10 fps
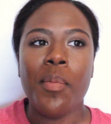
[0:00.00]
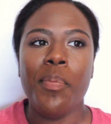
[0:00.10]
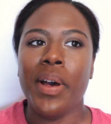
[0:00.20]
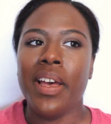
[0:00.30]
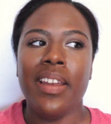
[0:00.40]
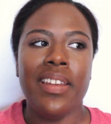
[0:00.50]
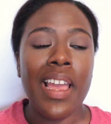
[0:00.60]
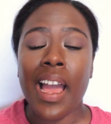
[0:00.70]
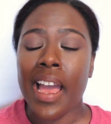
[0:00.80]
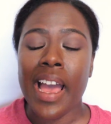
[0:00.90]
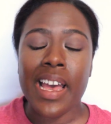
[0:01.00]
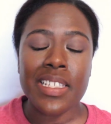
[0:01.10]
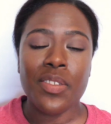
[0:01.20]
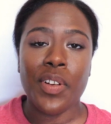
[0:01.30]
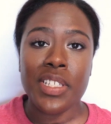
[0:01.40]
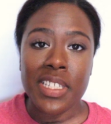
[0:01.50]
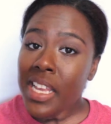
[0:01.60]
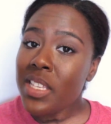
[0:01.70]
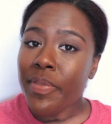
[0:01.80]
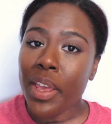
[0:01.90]
But yeah, as far as
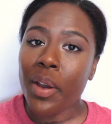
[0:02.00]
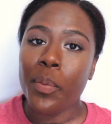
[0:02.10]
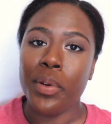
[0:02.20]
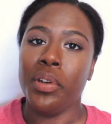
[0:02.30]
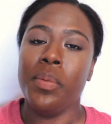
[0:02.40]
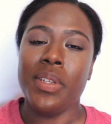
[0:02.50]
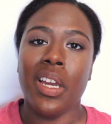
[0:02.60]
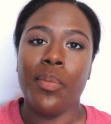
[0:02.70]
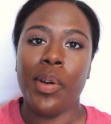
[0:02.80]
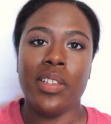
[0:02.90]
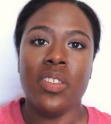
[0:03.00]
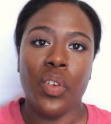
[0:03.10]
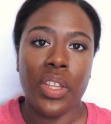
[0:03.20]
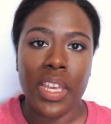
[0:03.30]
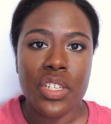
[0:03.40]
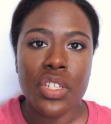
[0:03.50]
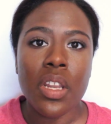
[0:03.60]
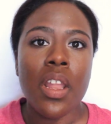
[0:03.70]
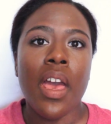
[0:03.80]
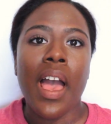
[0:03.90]
today's video, we're going to be talking about
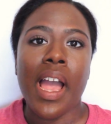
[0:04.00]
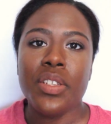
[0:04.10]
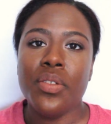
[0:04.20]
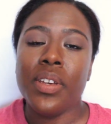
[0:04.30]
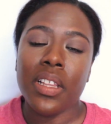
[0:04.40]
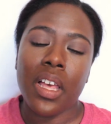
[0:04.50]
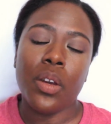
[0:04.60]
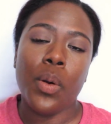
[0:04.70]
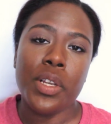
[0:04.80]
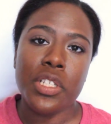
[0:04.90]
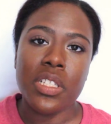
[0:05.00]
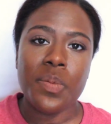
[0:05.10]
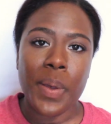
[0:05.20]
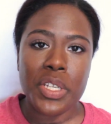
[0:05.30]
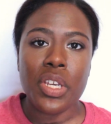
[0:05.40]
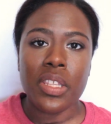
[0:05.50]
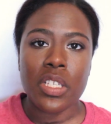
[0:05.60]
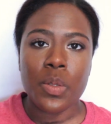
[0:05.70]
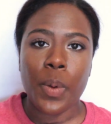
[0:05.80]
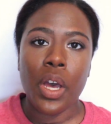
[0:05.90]
exfoliation. I do get a lot of questions, especially at
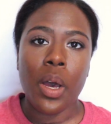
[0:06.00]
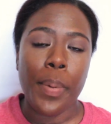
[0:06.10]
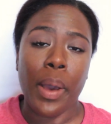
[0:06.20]
the spa,